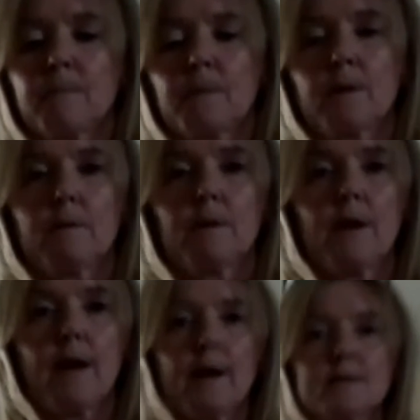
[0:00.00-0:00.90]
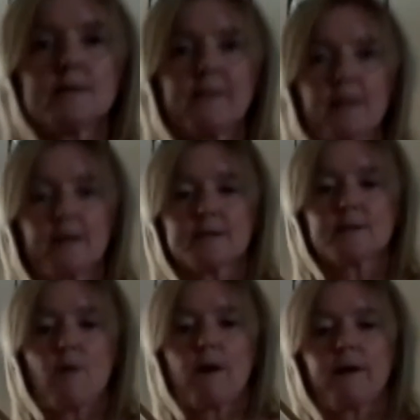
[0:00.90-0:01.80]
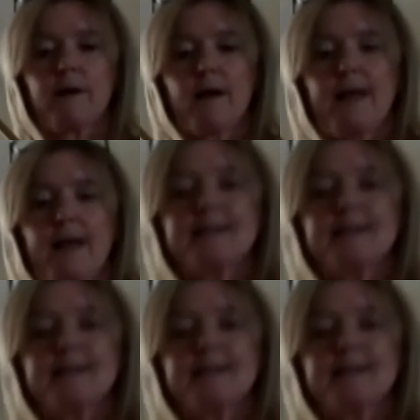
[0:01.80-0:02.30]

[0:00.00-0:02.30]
okay, because I think it's quite, it